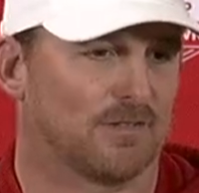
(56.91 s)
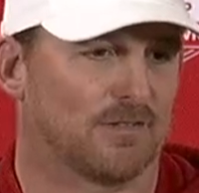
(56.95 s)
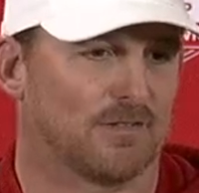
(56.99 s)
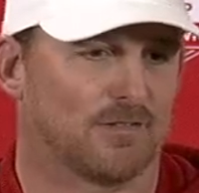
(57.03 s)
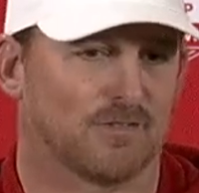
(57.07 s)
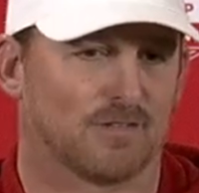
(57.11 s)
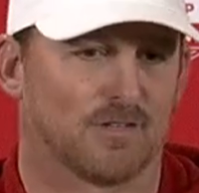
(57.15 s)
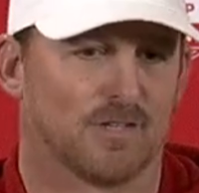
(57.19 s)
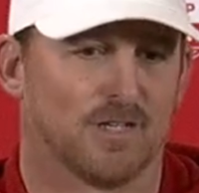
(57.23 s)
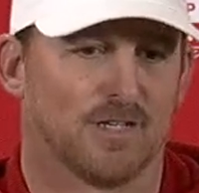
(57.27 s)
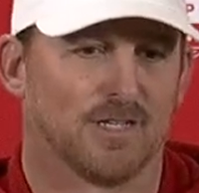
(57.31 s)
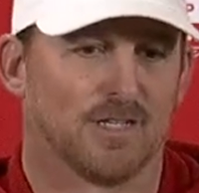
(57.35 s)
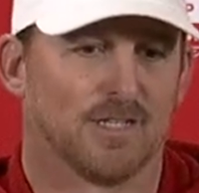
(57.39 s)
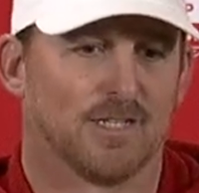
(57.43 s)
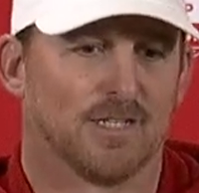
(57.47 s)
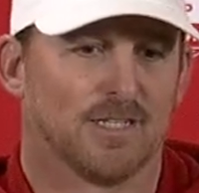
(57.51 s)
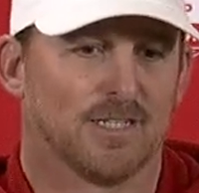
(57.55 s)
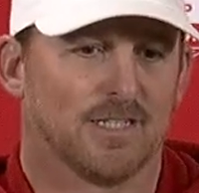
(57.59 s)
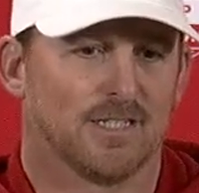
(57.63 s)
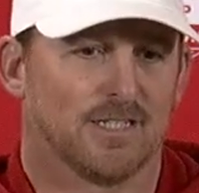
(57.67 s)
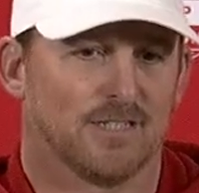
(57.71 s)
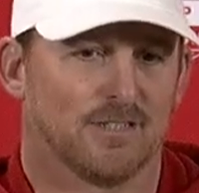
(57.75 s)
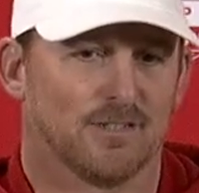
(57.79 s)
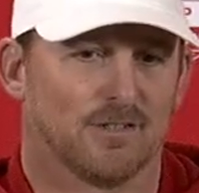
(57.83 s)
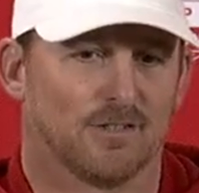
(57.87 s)
Is,
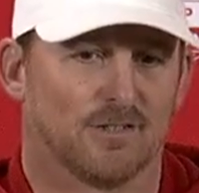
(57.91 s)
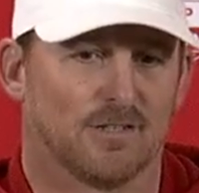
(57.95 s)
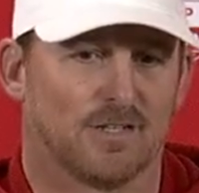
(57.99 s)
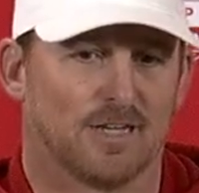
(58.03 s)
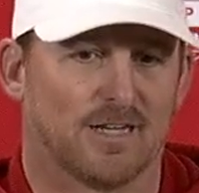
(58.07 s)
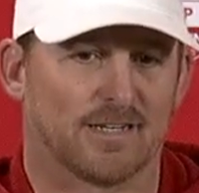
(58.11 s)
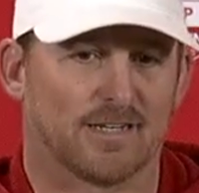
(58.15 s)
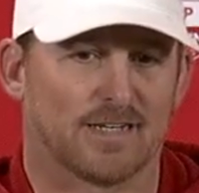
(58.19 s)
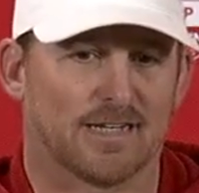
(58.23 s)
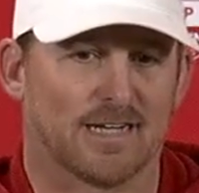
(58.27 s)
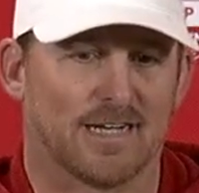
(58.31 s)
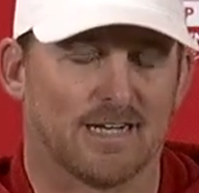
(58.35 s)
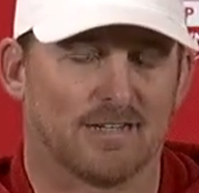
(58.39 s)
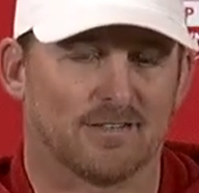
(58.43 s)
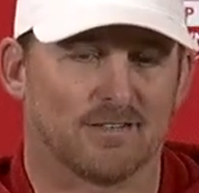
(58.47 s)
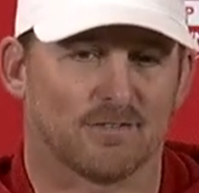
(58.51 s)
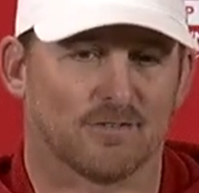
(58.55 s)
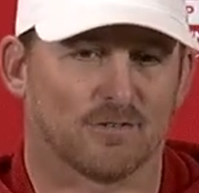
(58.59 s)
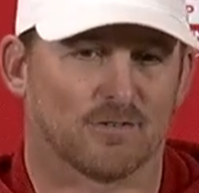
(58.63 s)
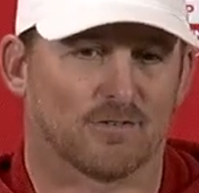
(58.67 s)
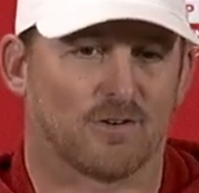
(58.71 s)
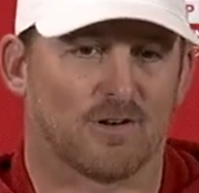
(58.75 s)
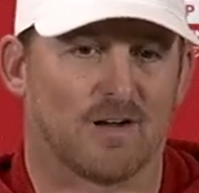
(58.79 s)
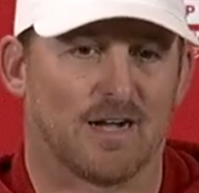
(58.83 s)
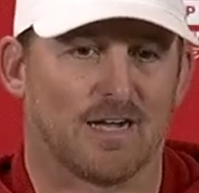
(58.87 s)
you know, a lot of guys
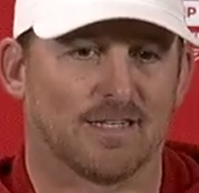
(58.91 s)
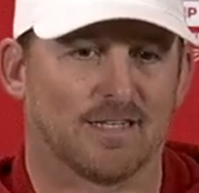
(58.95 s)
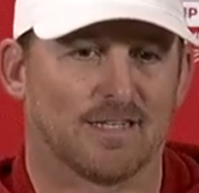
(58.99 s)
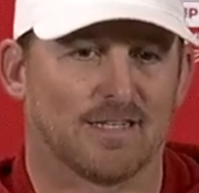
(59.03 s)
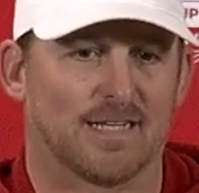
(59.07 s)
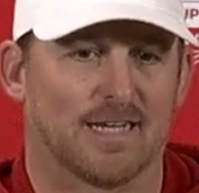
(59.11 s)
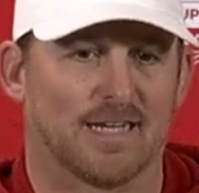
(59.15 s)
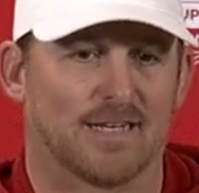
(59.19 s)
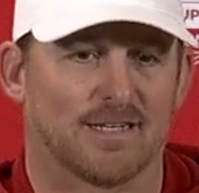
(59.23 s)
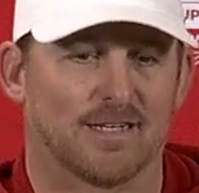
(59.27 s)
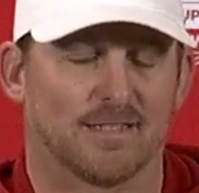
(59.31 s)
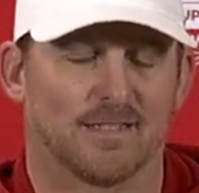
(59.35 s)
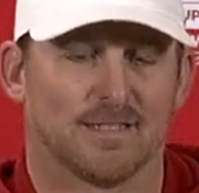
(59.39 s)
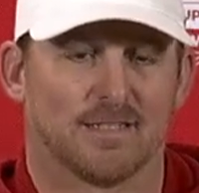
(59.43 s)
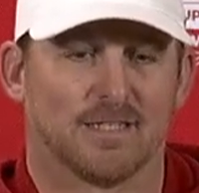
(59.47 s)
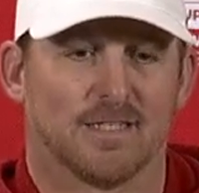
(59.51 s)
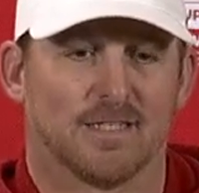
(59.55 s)
are grinding at it.